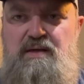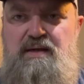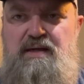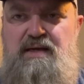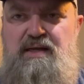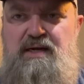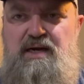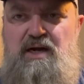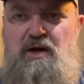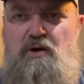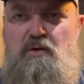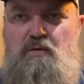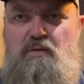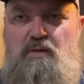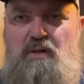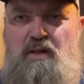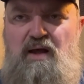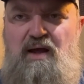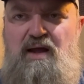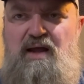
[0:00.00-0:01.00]
in
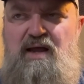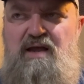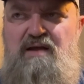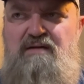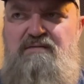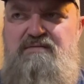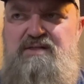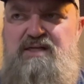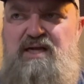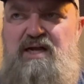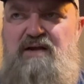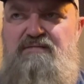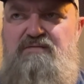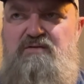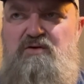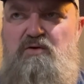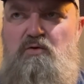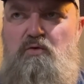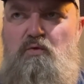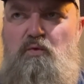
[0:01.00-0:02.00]
our lives
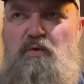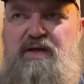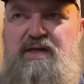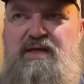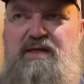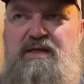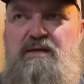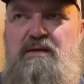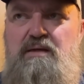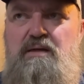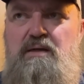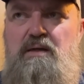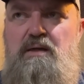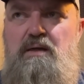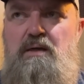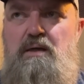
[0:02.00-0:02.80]
after we